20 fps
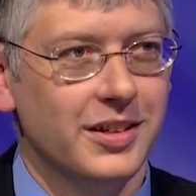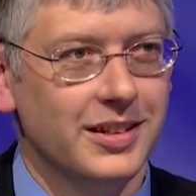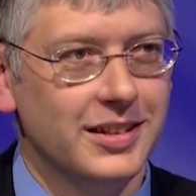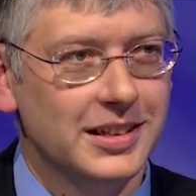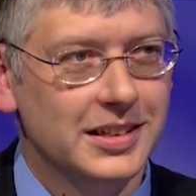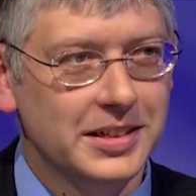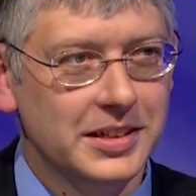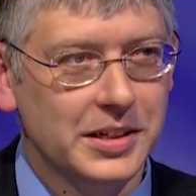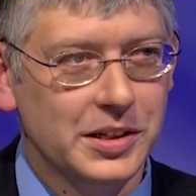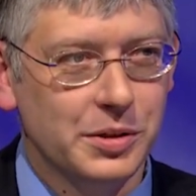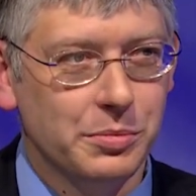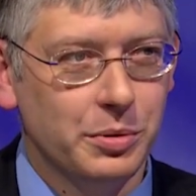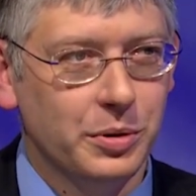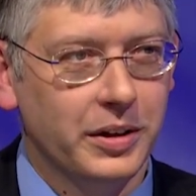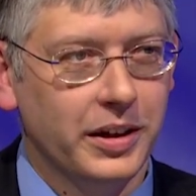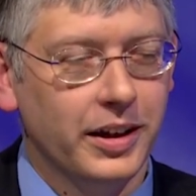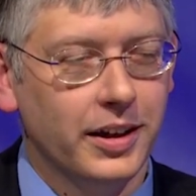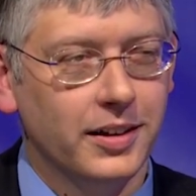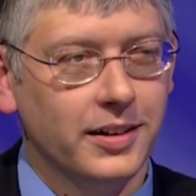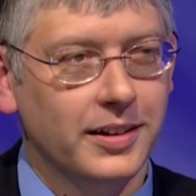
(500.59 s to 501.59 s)
and the City of
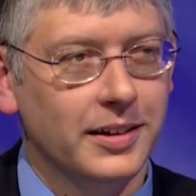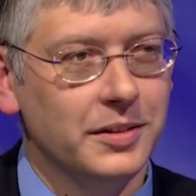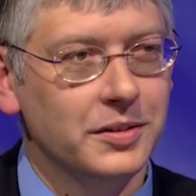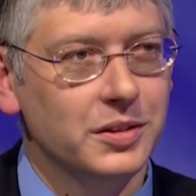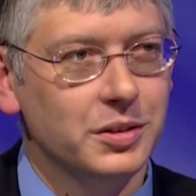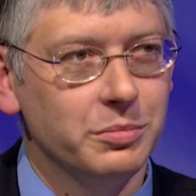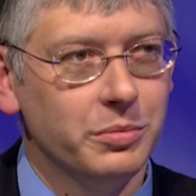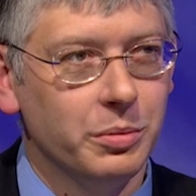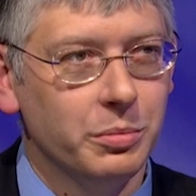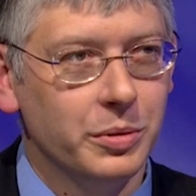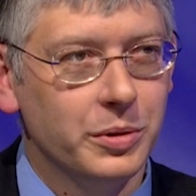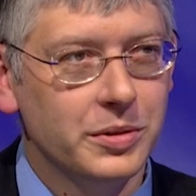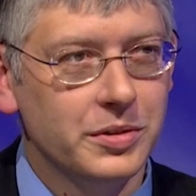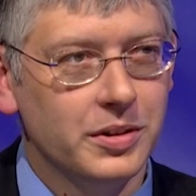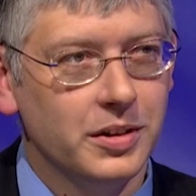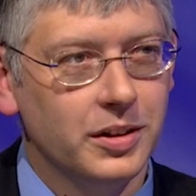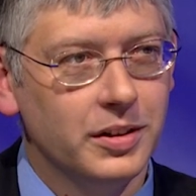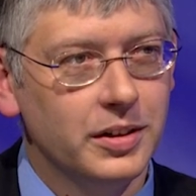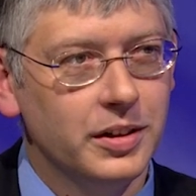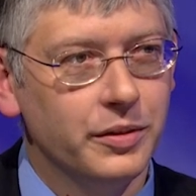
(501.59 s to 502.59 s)
Spokane council members
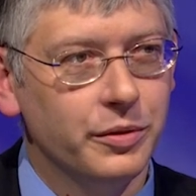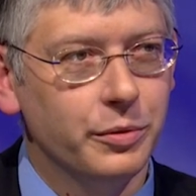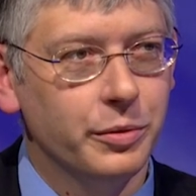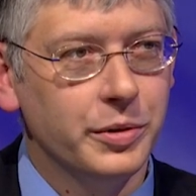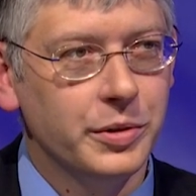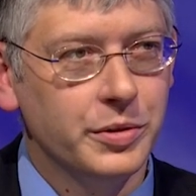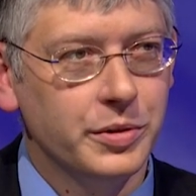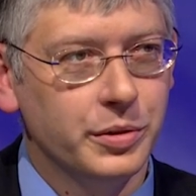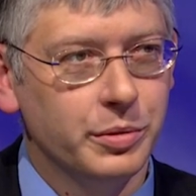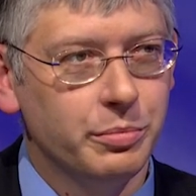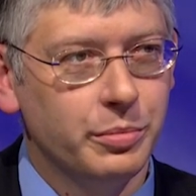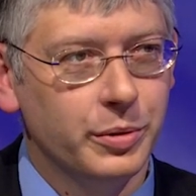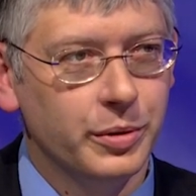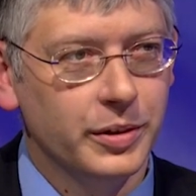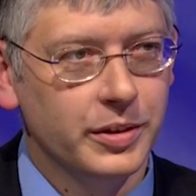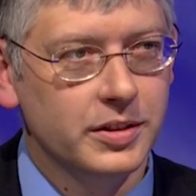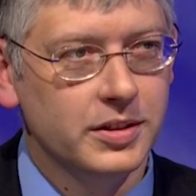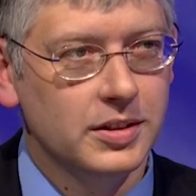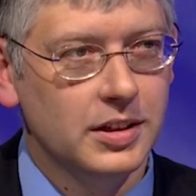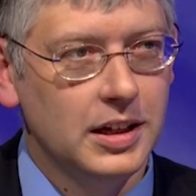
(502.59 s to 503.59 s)
and all the different regional
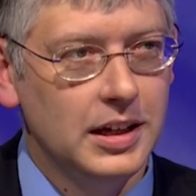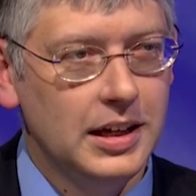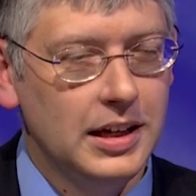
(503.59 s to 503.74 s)
boards.